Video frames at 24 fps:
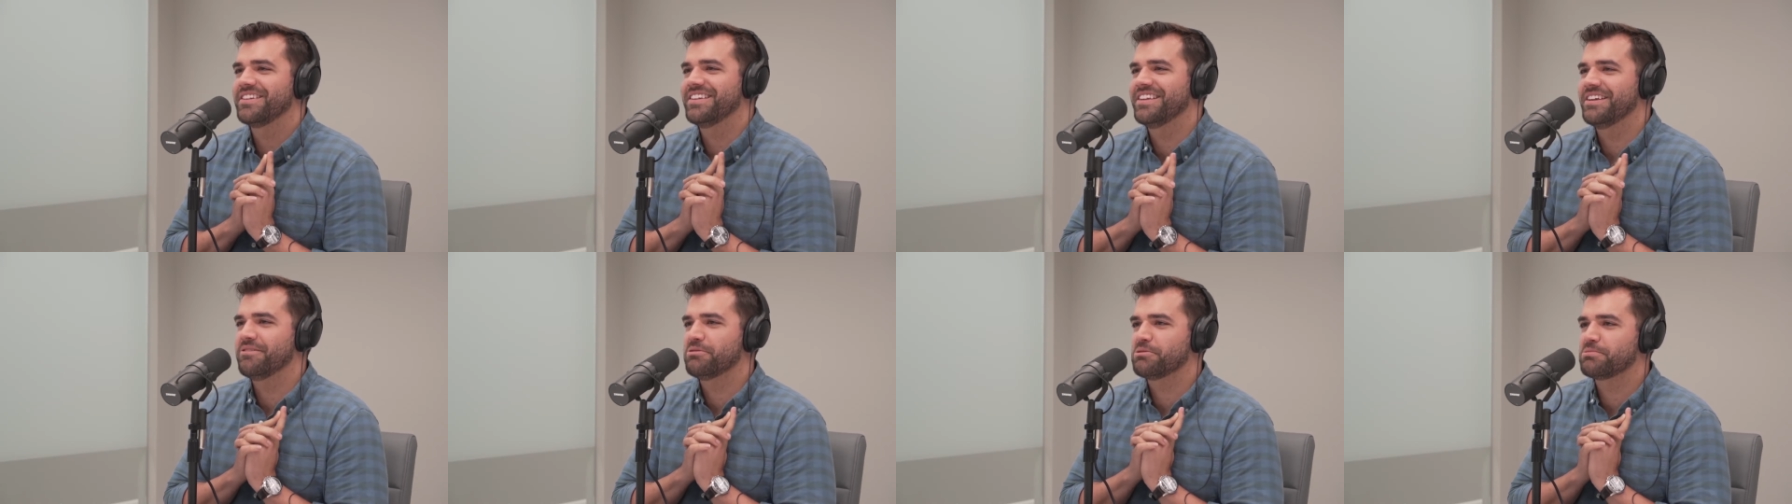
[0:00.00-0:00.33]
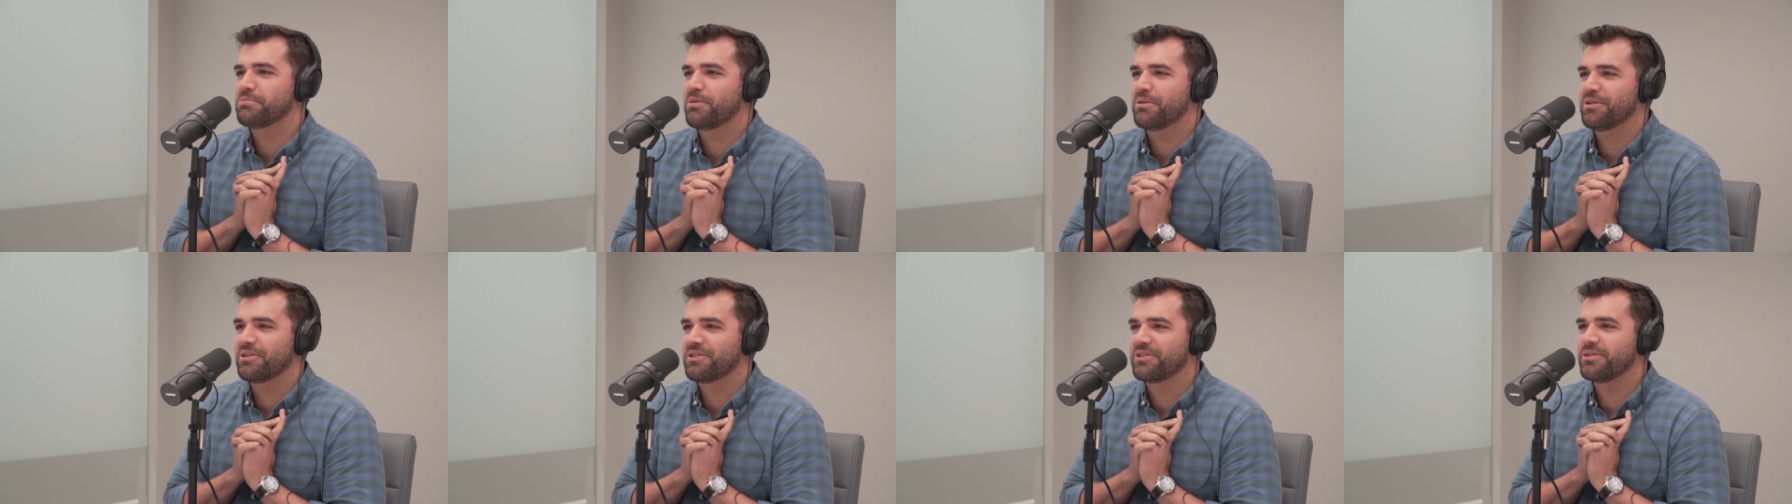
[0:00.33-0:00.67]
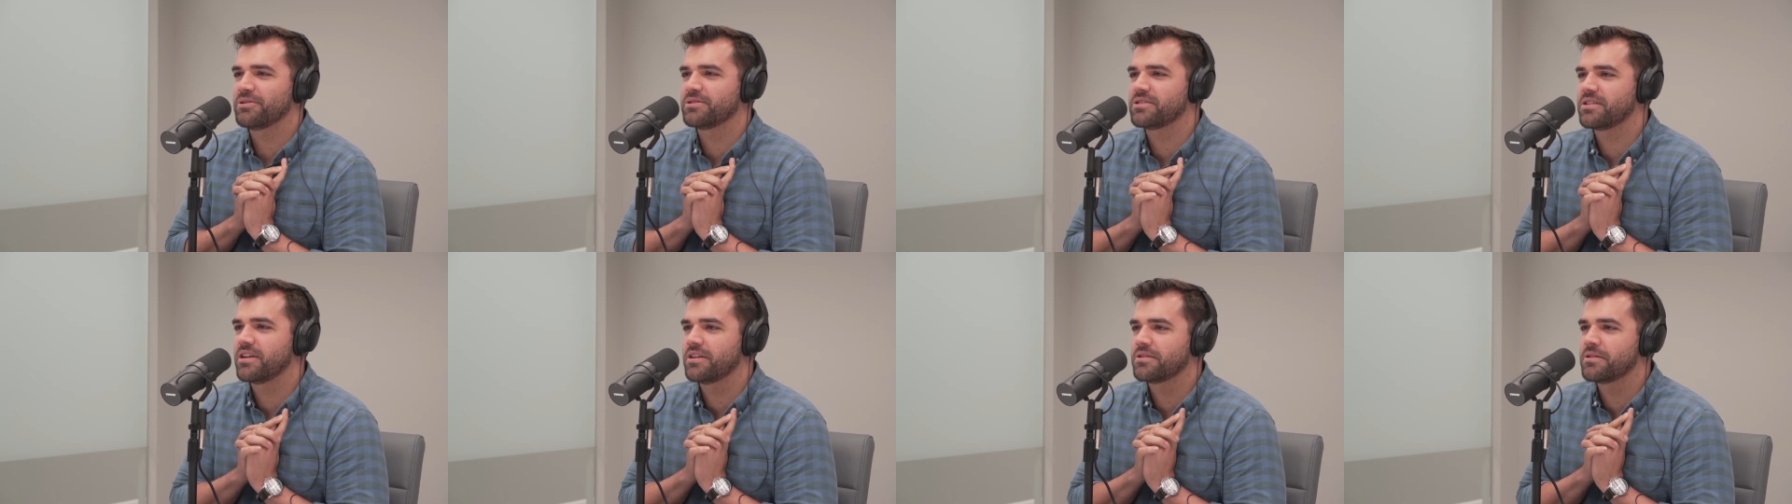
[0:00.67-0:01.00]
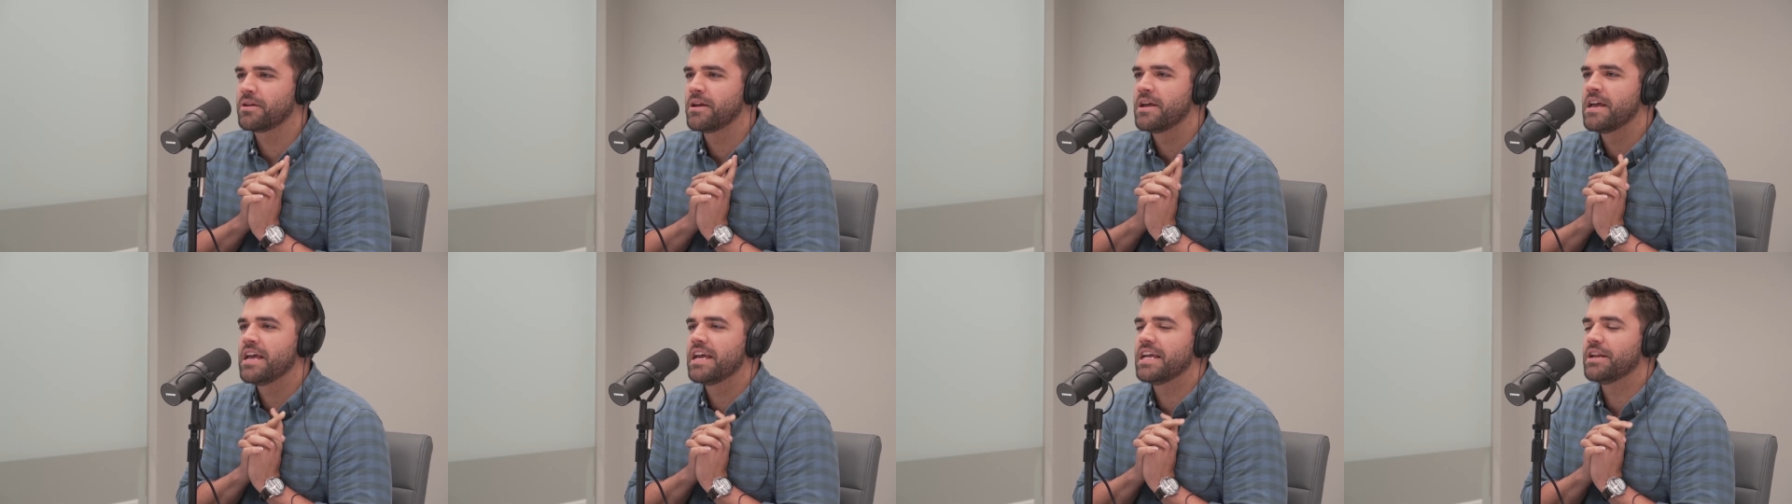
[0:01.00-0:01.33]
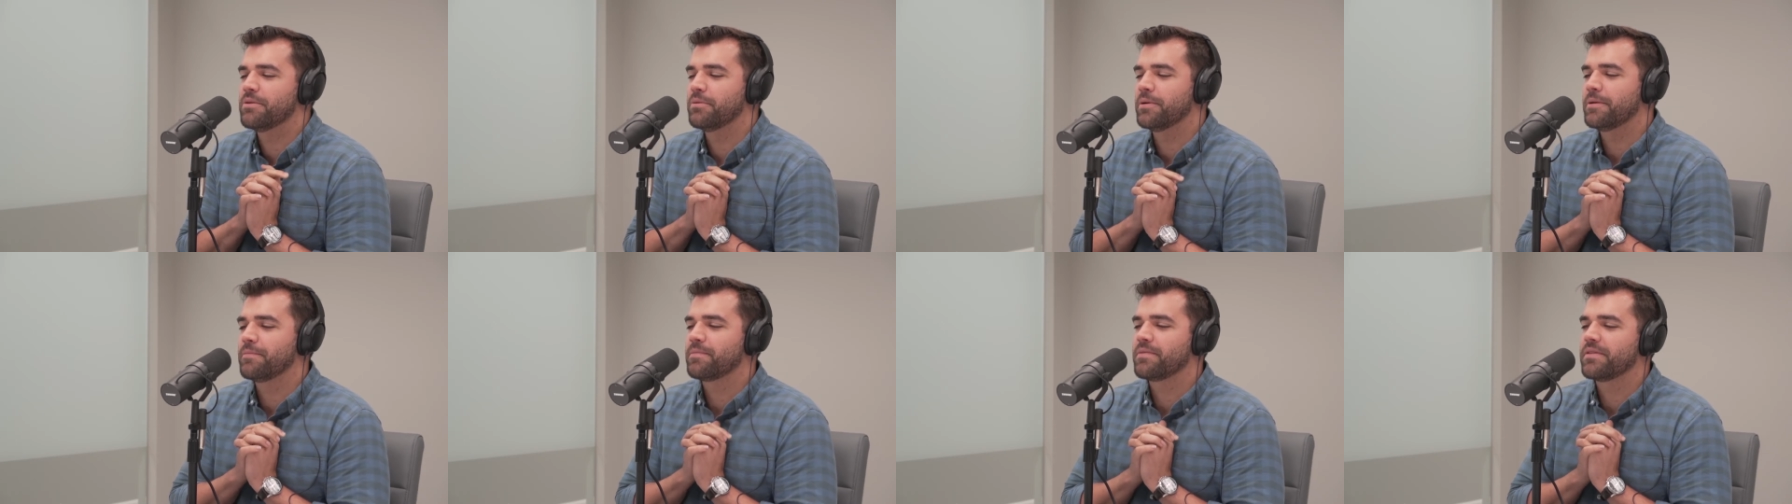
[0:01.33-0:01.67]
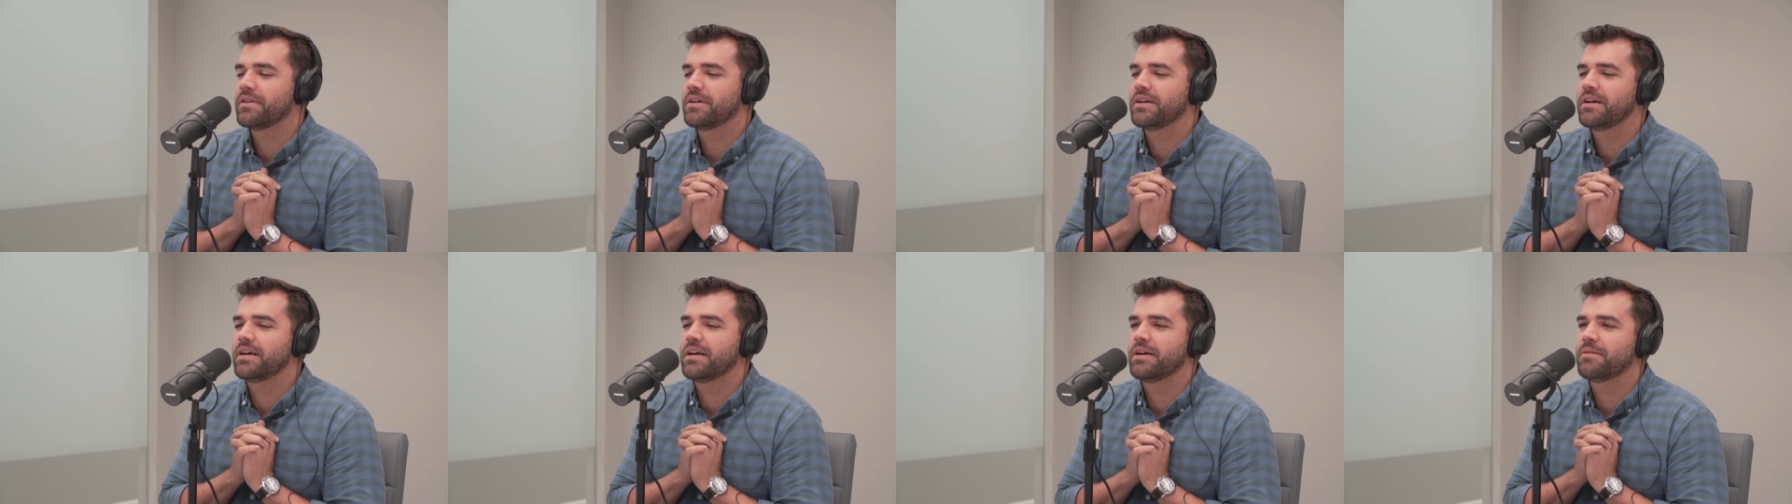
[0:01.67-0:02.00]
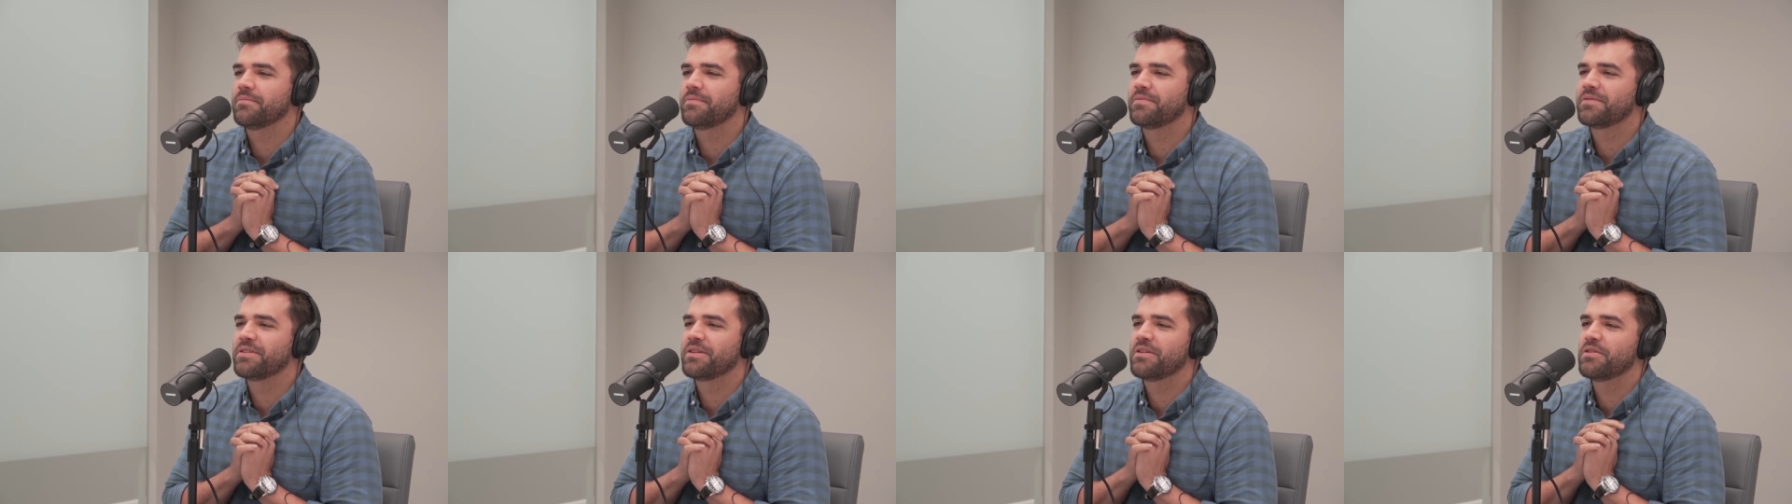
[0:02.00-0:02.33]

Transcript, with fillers: that was part of closing costs. Anyway, okay.